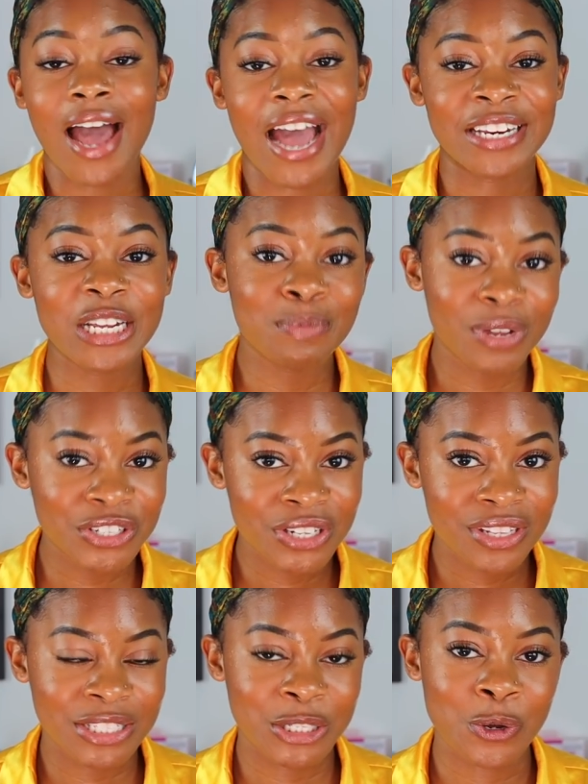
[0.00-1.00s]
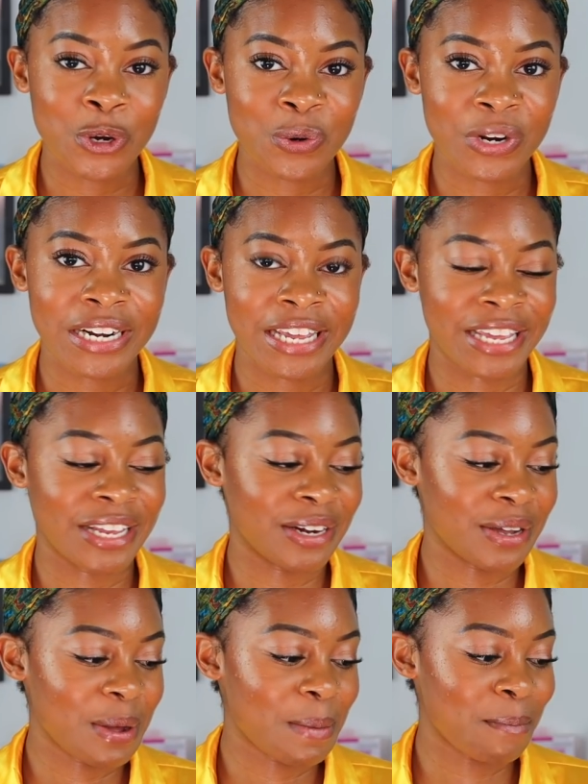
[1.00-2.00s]
I did mention this deodorant
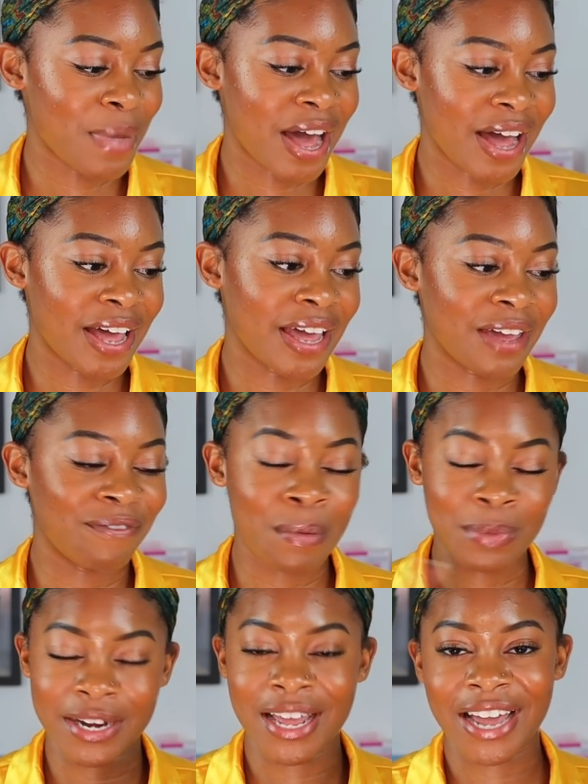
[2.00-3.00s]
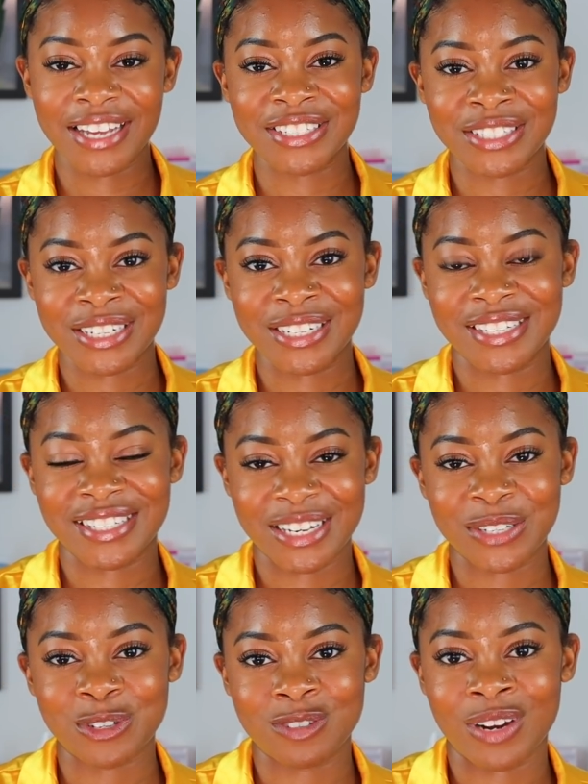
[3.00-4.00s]
in my feminine hygiene
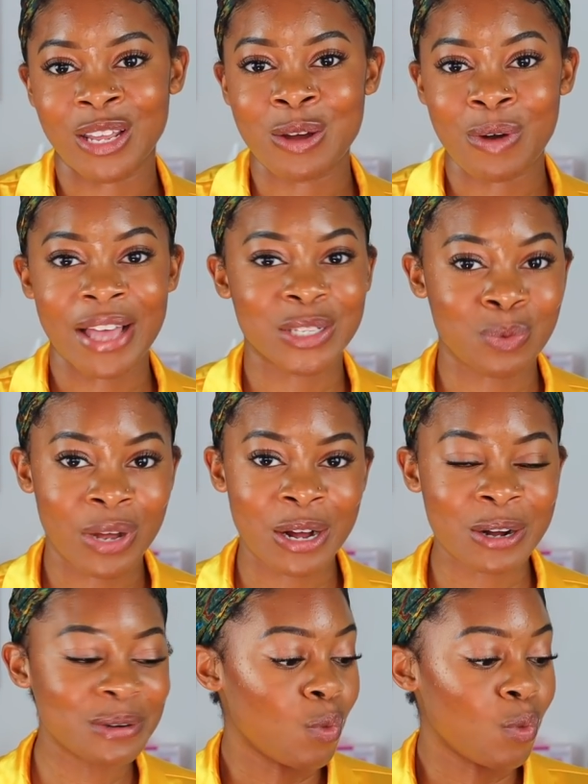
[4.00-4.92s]
essentials video as well.